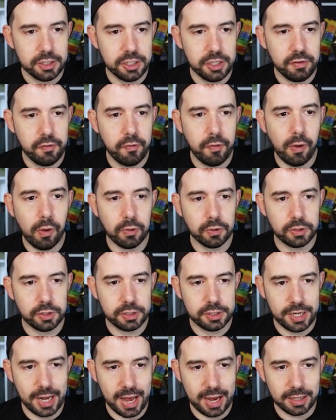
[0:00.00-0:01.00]

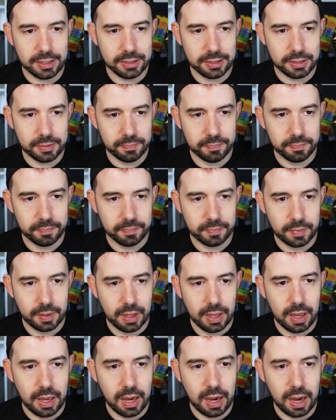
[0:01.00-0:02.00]
default text,
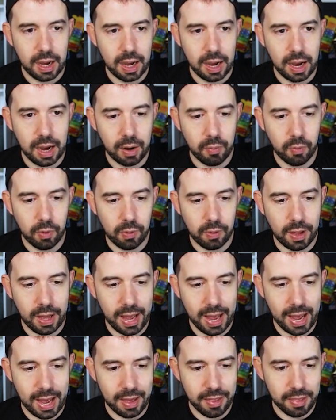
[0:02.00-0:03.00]
I will
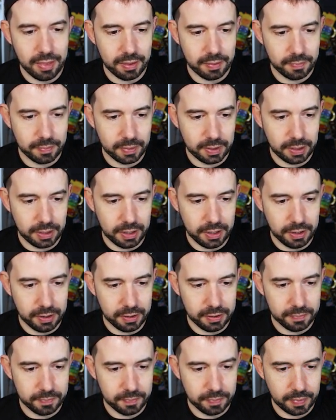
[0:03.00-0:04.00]
add
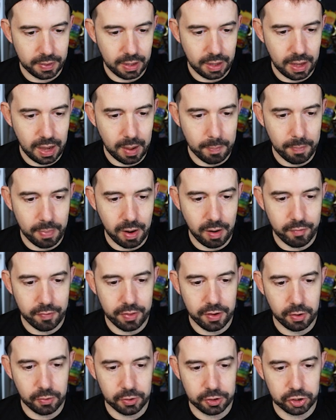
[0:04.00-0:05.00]
here
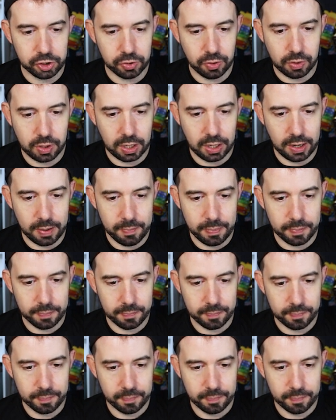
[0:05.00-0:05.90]
above the original clip.